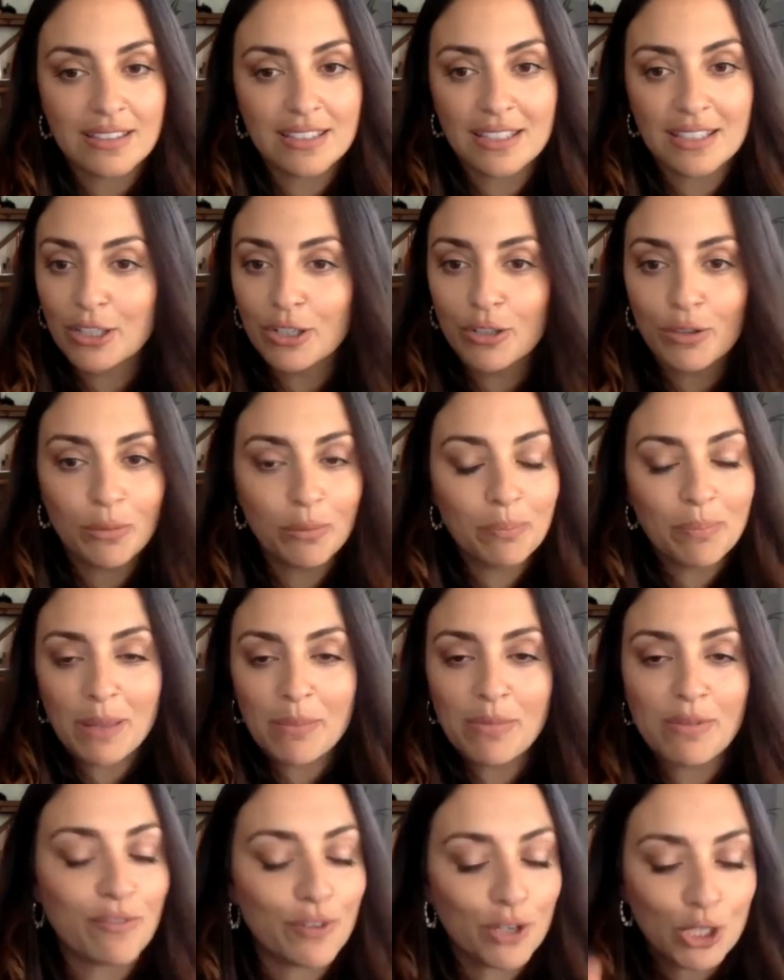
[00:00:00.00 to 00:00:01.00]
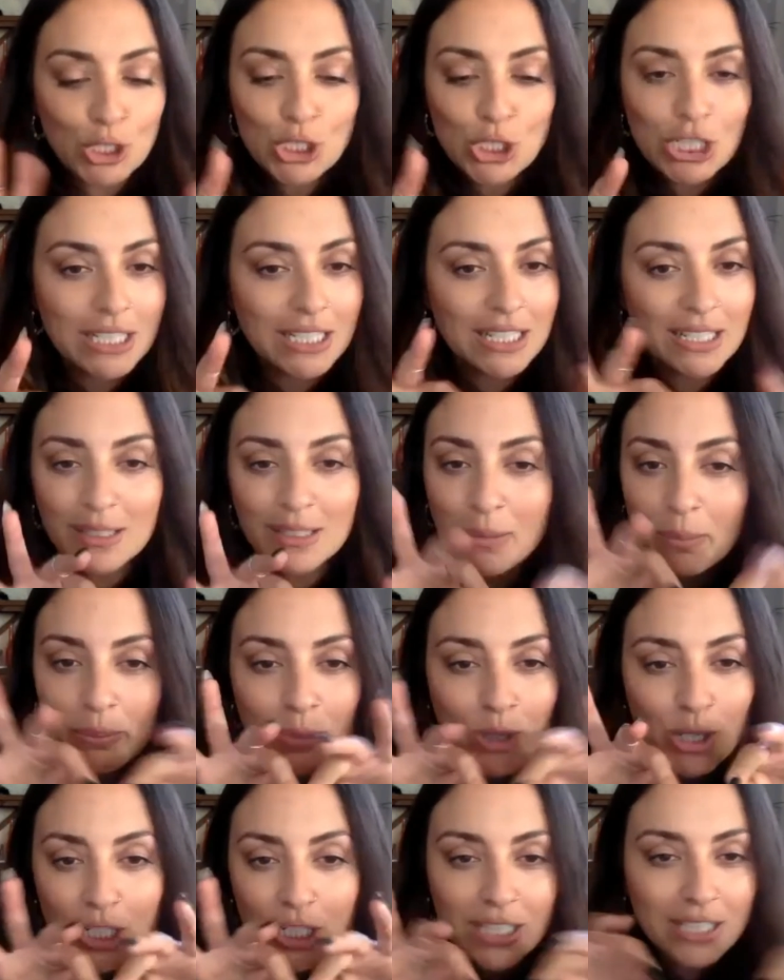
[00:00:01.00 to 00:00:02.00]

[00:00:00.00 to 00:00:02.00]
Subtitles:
little baby virgin book,